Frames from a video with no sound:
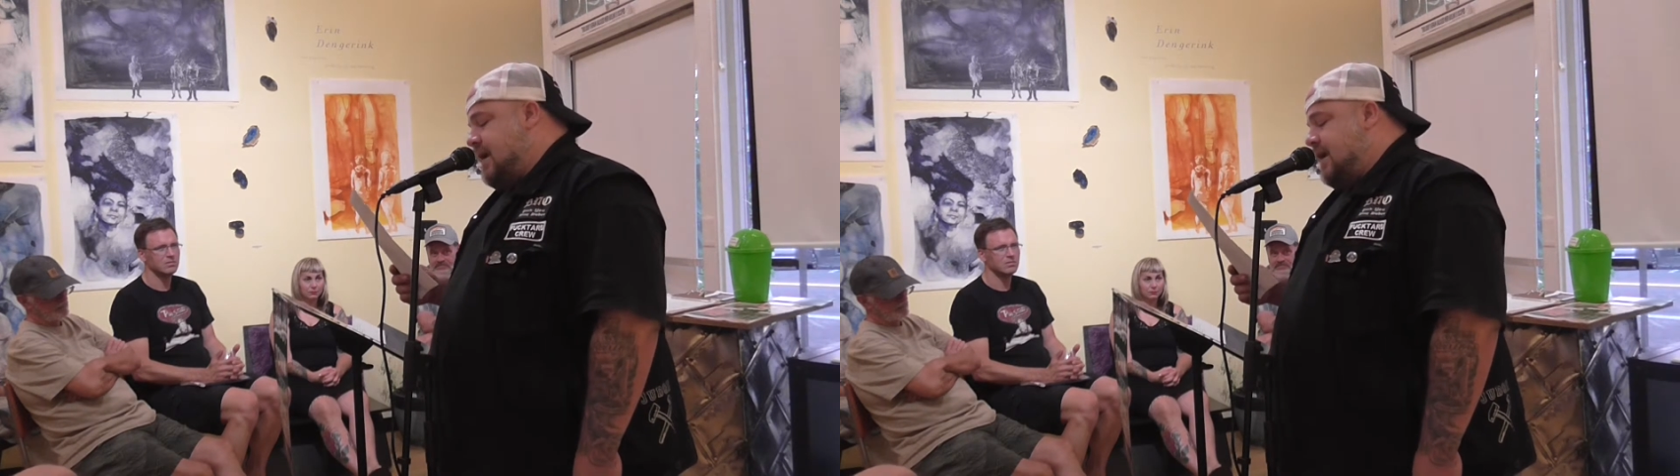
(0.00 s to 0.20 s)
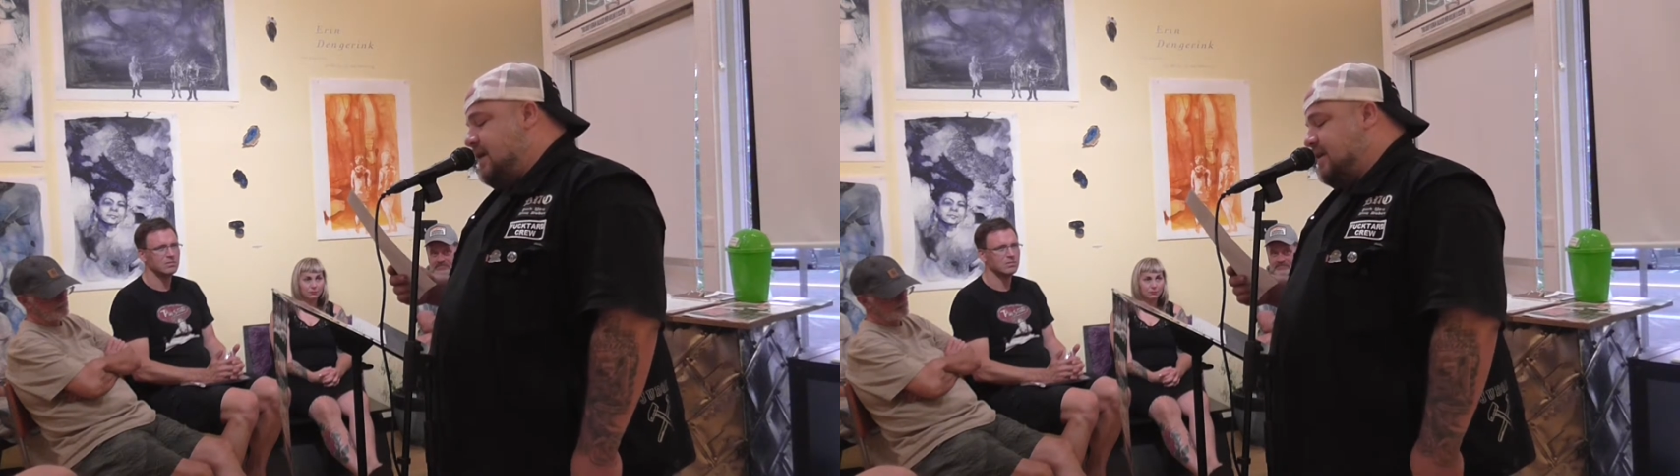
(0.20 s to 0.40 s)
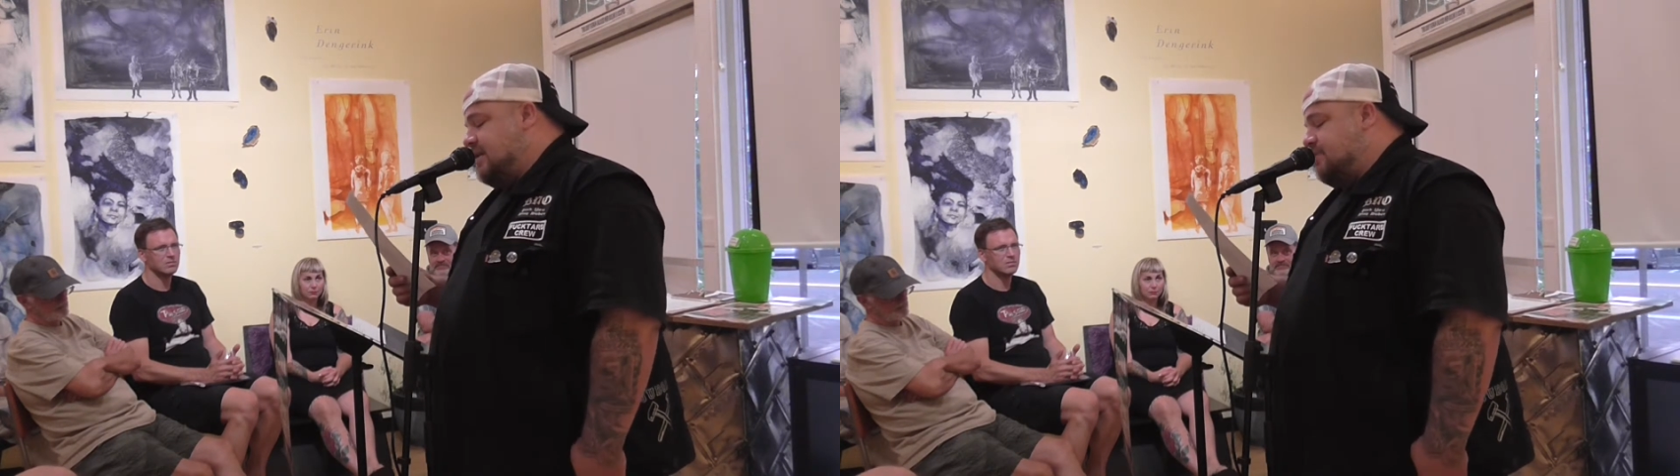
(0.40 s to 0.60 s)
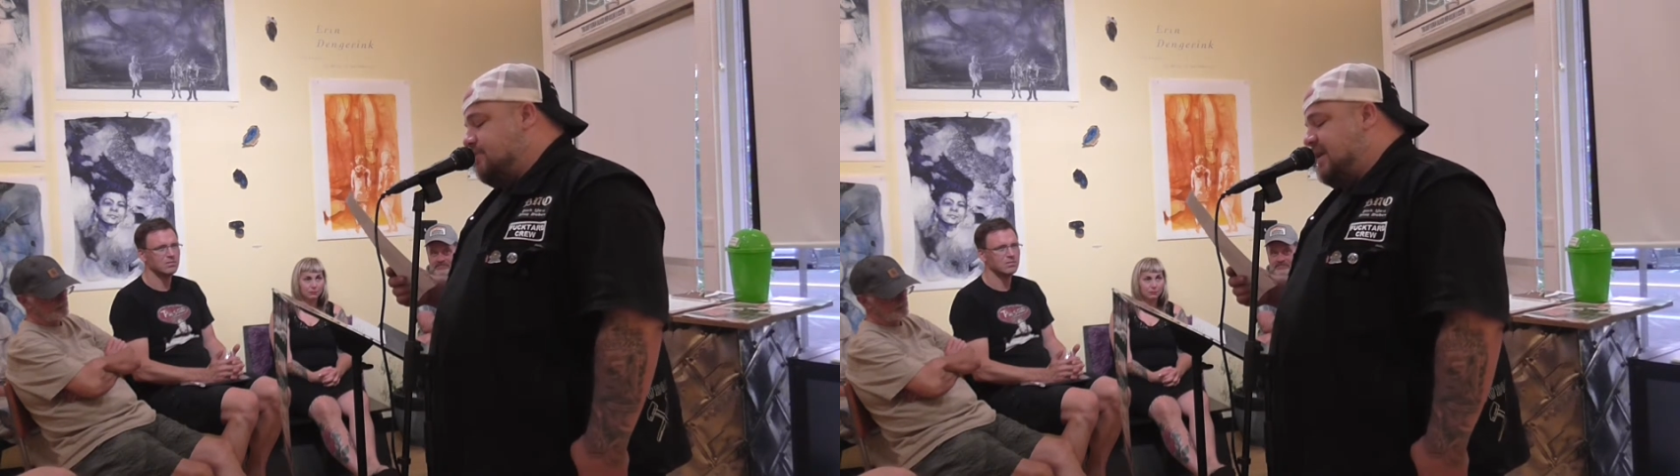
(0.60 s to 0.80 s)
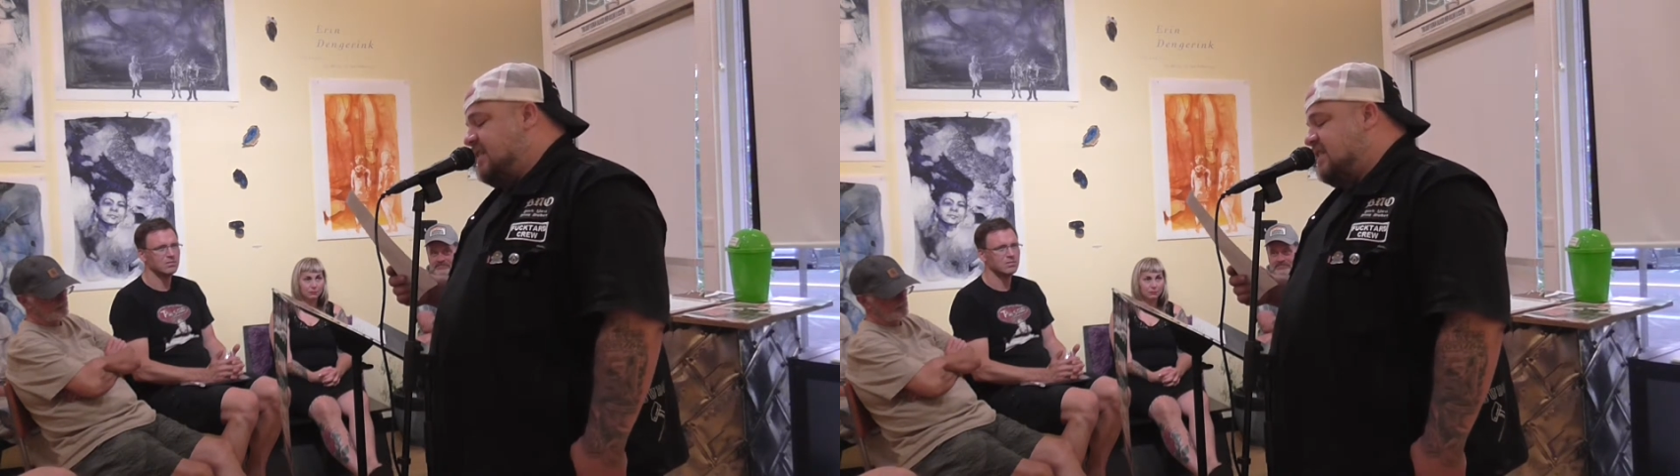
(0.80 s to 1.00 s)
hideous
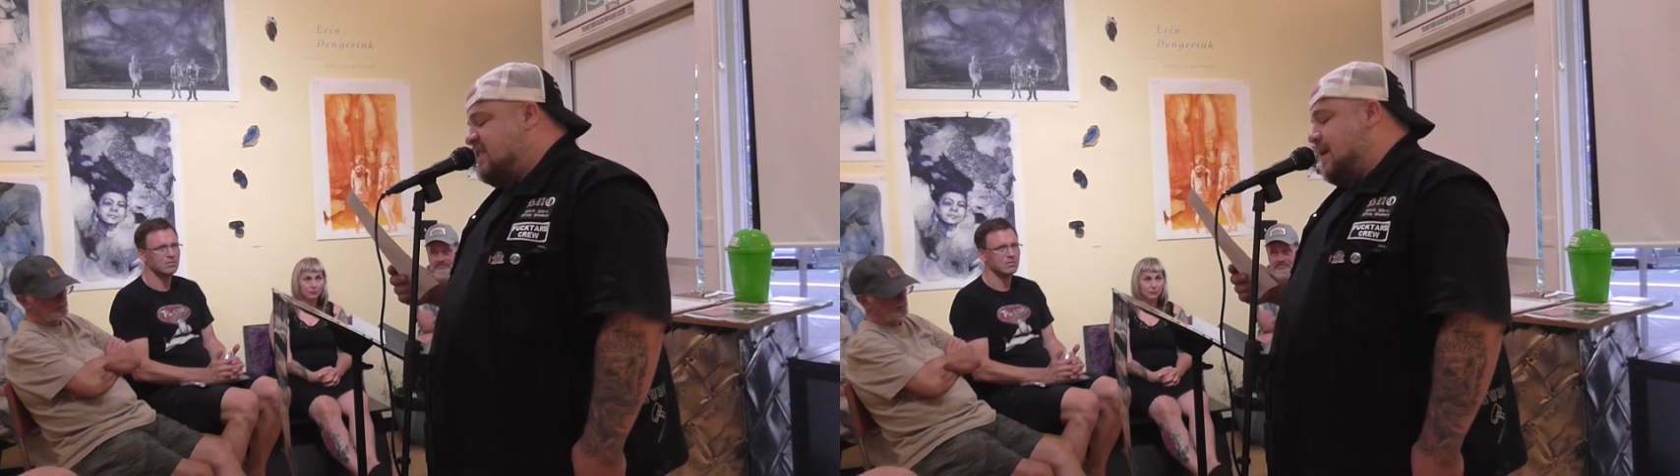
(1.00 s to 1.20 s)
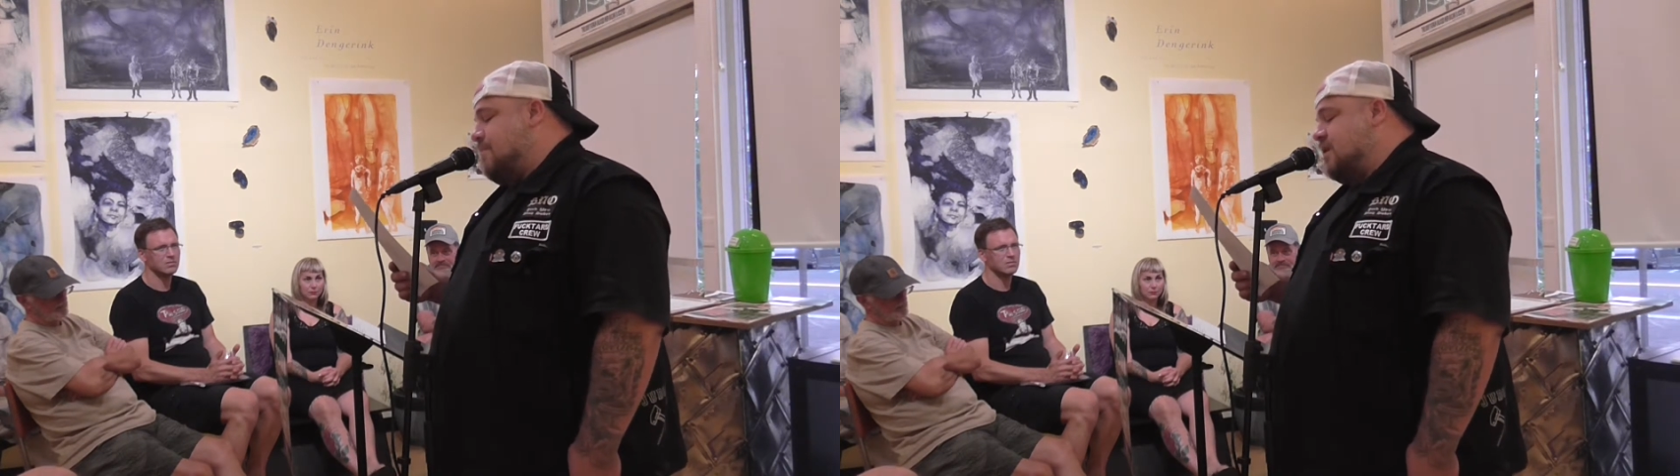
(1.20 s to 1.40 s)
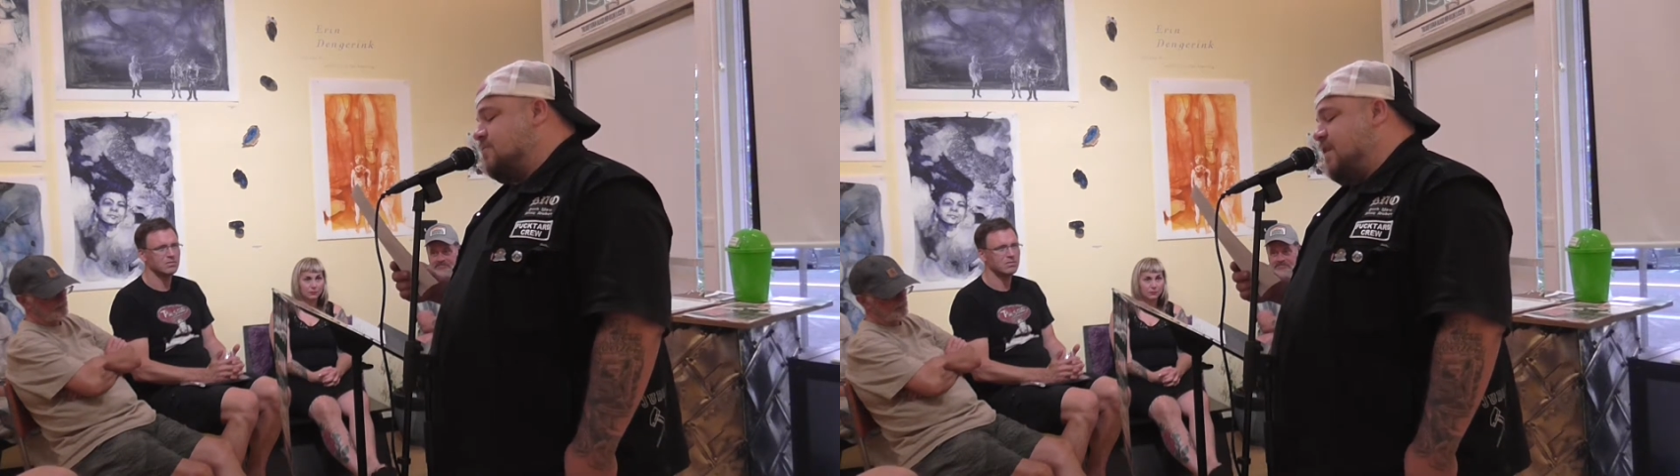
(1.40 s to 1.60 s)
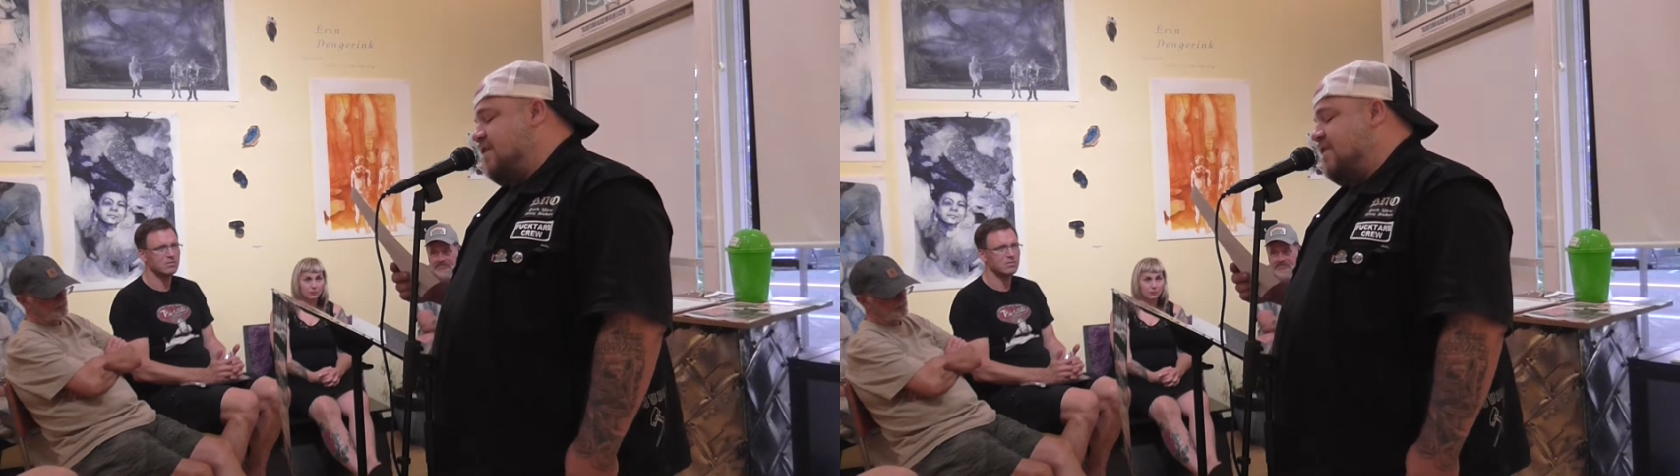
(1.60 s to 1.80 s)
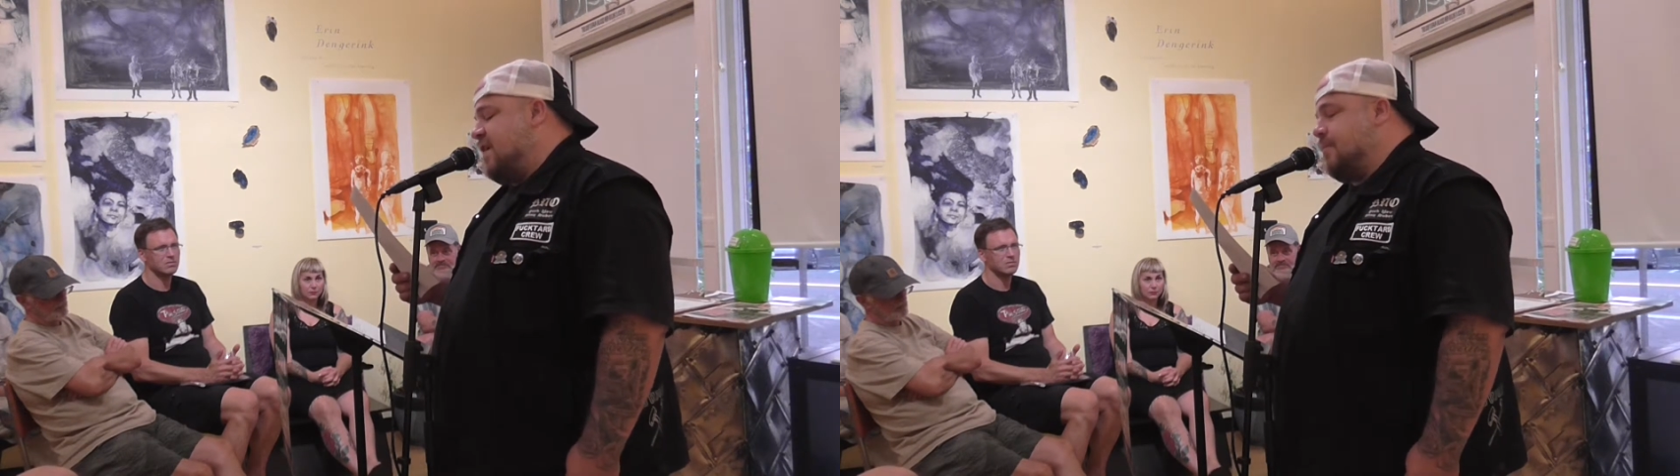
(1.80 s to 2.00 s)
beasts that must be
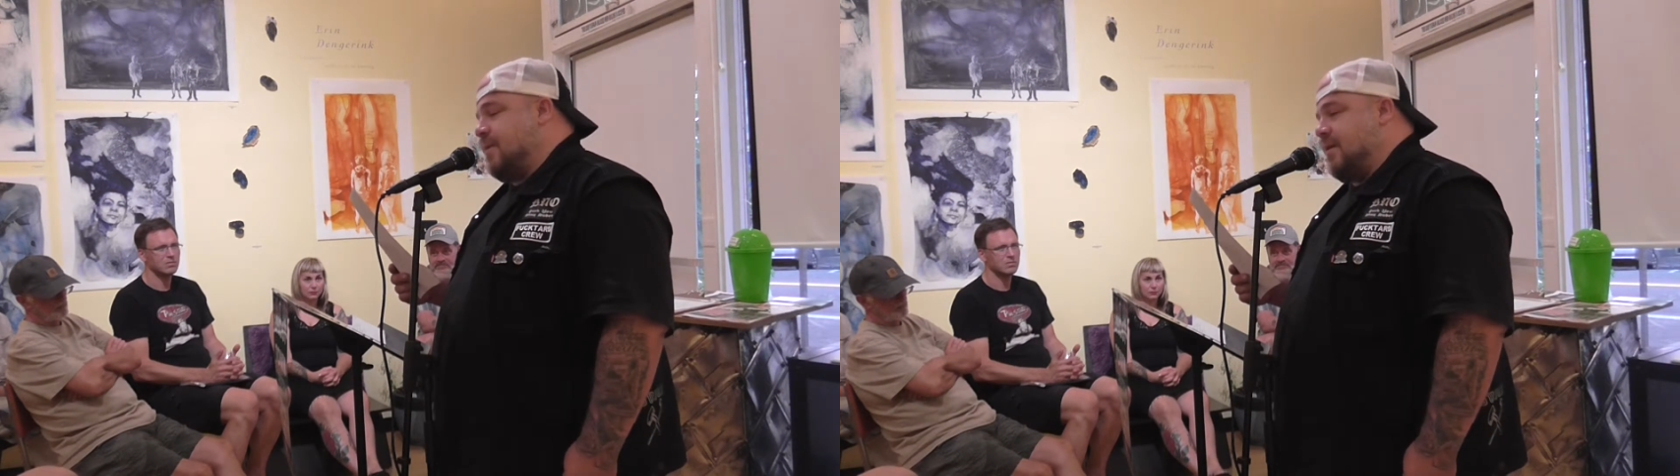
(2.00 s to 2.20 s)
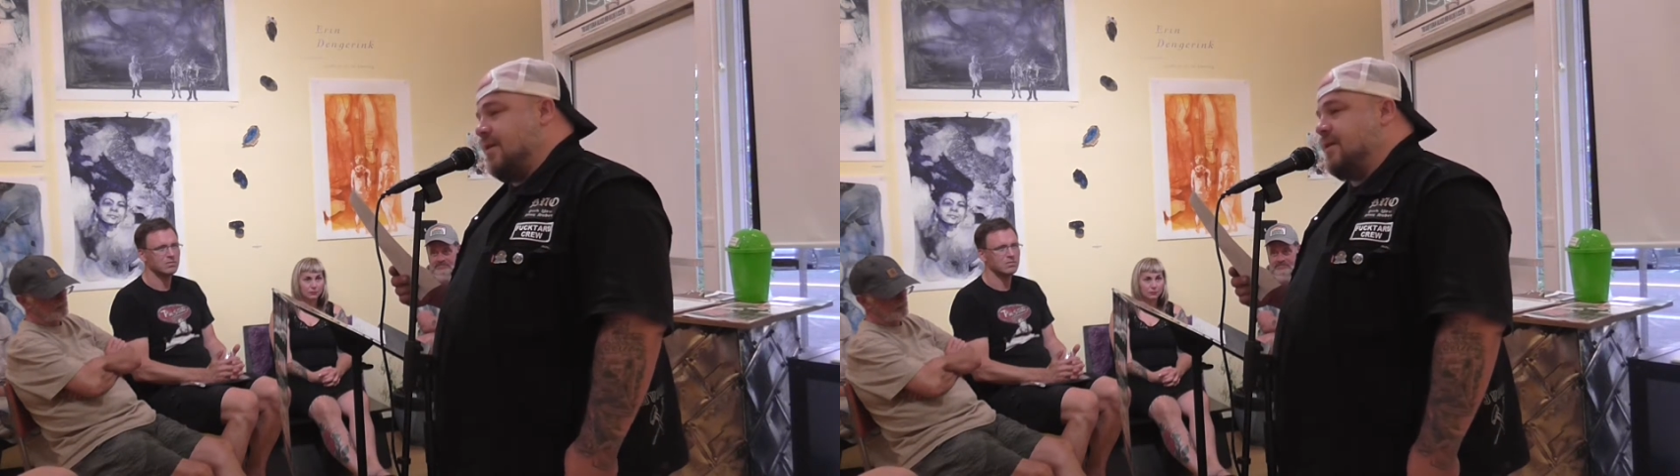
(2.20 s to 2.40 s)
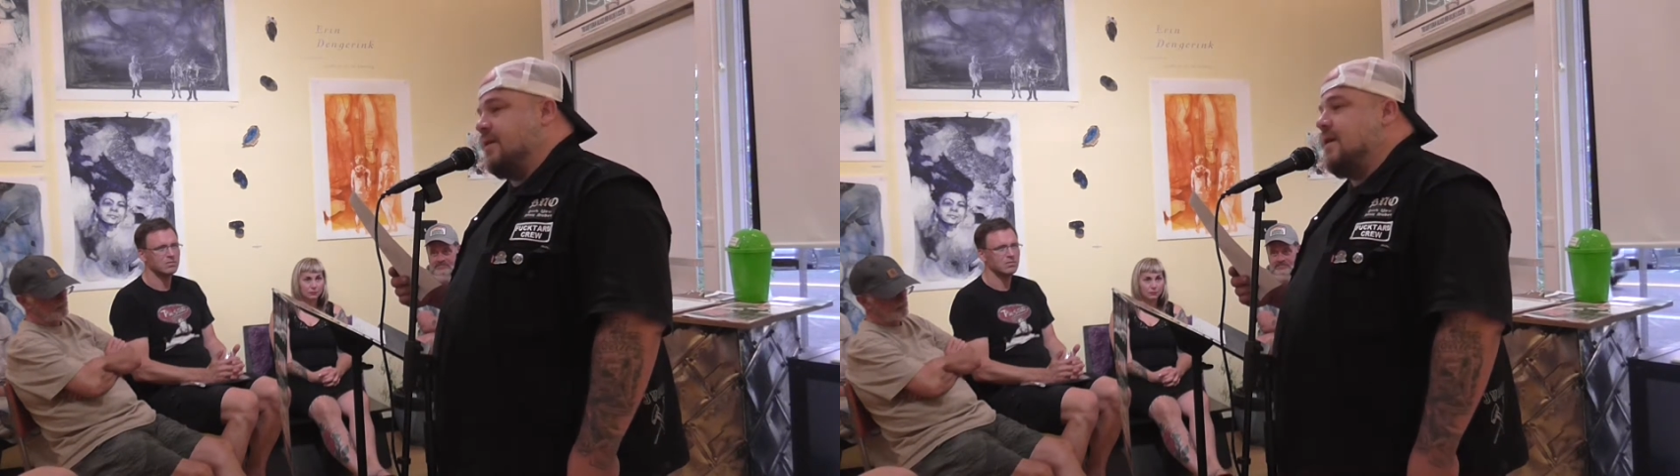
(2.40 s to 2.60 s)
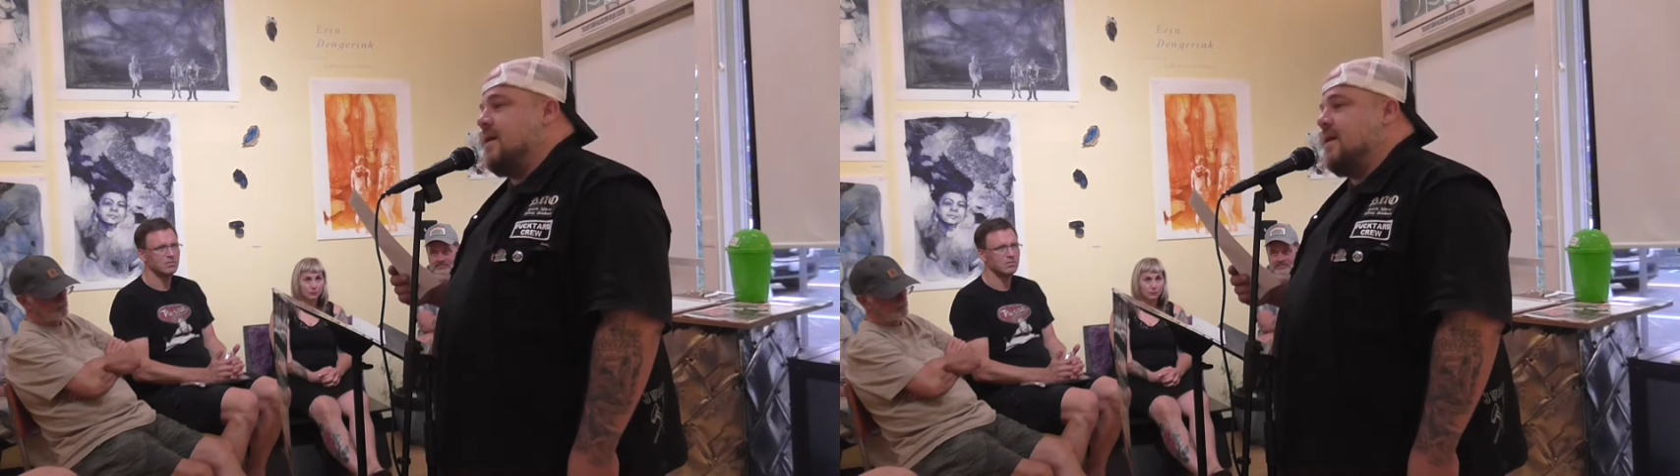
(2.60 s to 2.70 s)
fed upon,